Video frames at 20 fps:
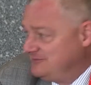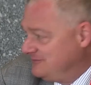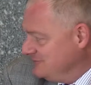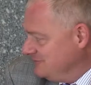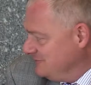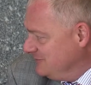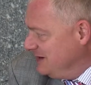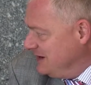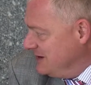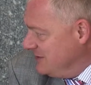
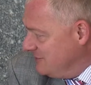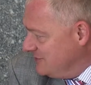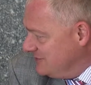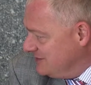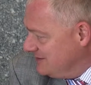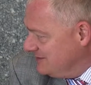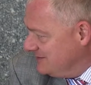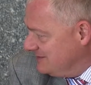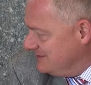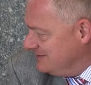We
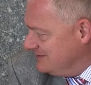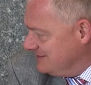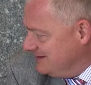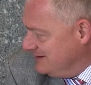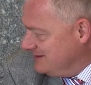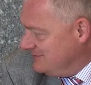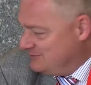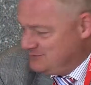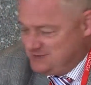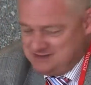know
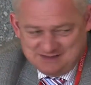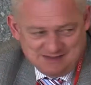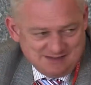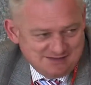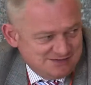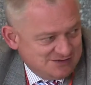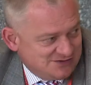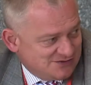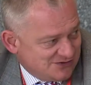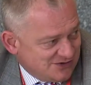obesity
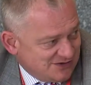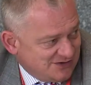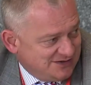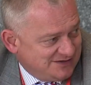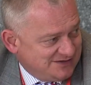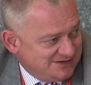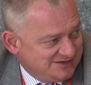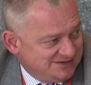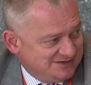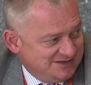is a
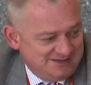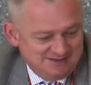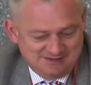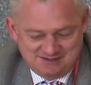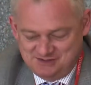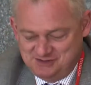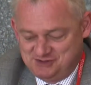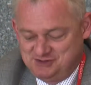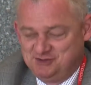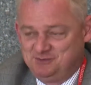chronic disease
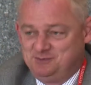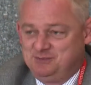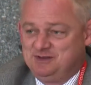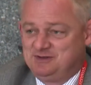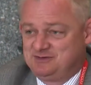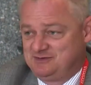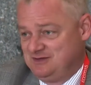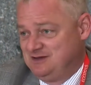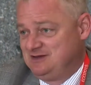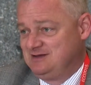and should be
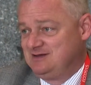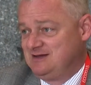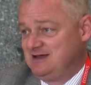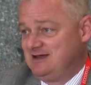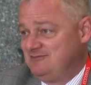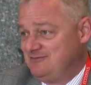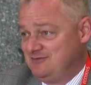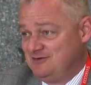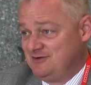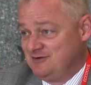treated
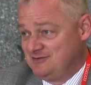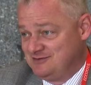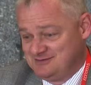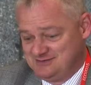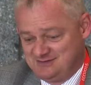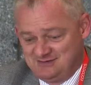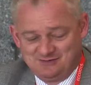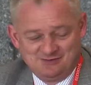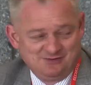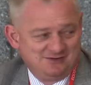lifelong,
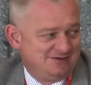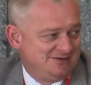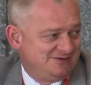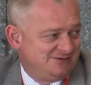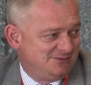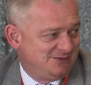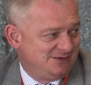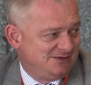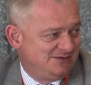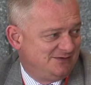so
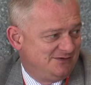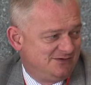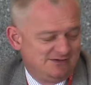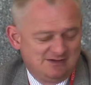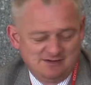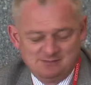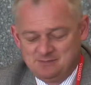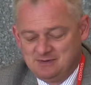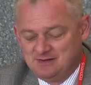this was useless.